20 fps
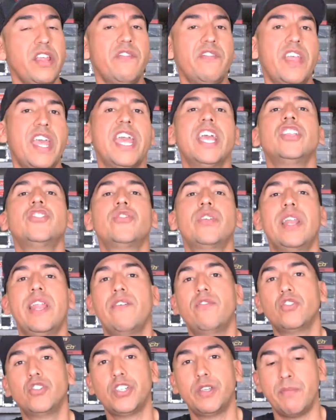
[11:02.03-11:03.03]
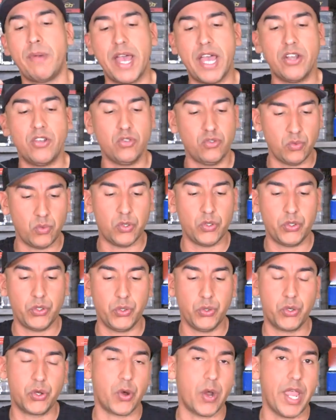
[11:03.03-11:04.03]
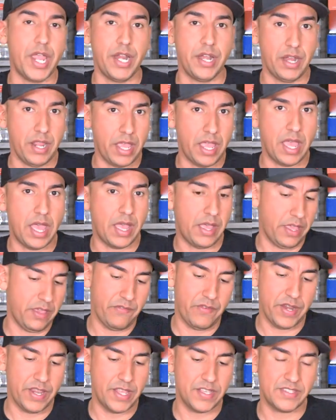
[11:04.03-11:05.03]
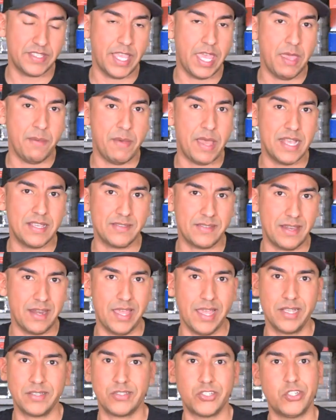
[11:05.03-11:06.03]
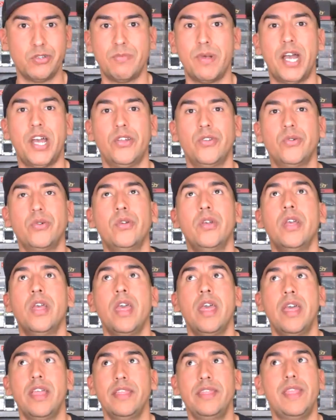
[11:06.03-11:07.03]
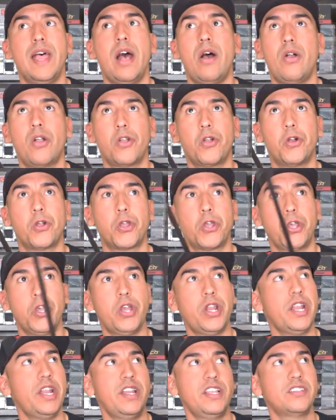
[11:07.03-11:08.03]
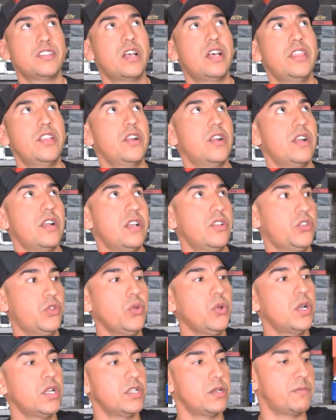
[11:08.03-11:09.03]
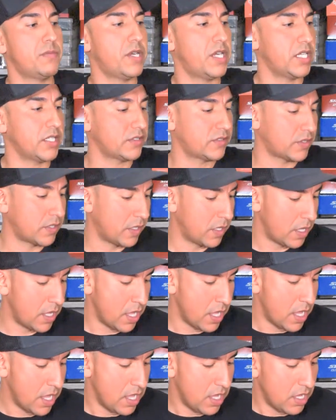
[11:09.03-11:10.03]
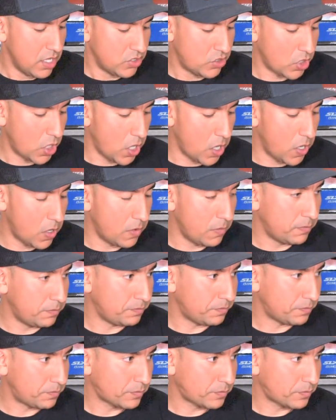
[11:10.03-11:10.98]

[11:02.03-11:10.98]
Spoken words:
of the entry-level Shimanos will do great. Even the same SLX Shimano, that'll go good, and it's under $200. So